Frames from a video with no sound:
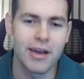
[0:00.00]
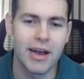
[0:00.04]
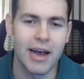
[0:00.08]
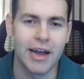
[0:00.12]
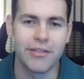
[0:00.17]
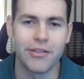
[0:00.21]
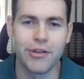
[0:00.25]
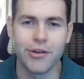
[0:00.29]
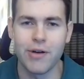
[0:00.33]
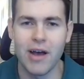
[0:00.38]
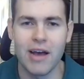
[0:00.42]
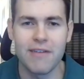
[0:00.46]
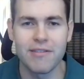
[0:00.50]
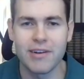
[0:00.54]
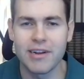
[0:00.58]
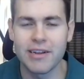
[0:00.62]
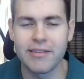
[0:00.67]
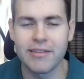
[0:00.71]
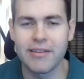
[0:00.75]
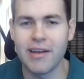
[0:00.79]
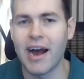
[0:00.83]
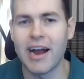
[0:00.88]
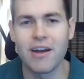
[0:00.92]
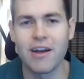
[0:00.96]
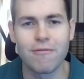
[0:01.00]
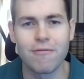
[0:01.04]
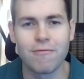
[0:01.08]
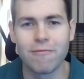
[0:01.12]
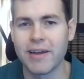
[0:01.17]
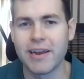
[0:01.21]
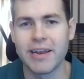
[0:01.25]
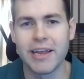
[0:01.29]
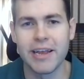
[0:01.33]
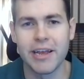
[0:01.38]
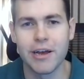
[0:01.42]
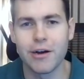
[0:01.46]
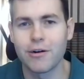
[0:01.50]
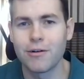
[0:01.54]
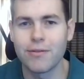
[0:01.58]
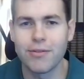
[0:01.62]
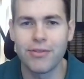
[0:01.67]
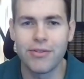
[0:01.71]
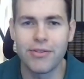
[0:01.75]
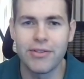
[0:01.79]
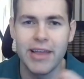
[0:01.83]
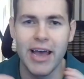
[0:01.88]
I do have an entire video